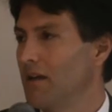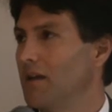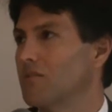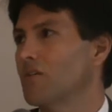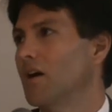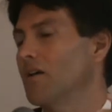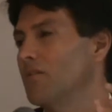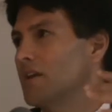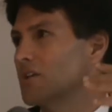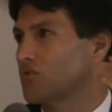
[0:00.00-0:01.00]
It's the
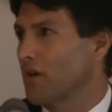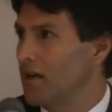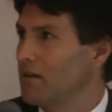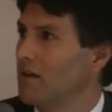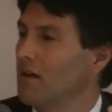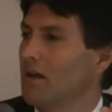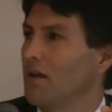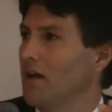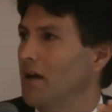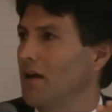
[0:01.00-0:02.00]
Australian
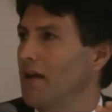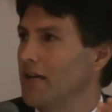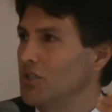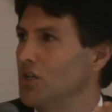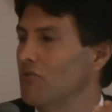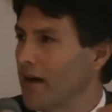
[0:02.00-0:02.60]
Energy